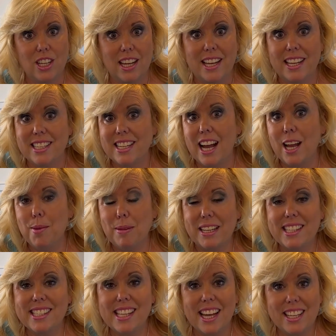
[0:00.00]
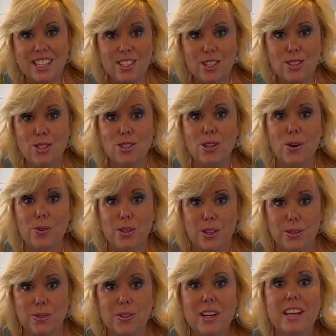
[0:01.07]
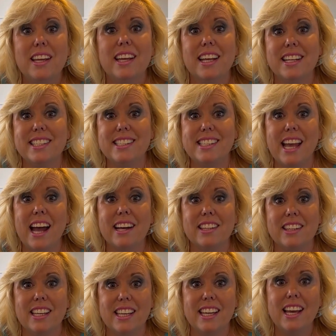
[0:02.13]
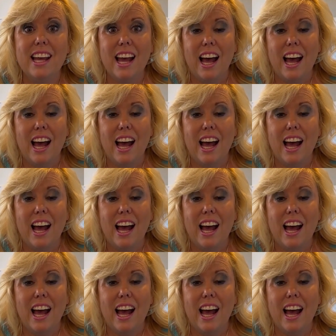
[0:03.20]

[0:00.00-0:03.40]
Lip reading: and I'm excited to show you exactly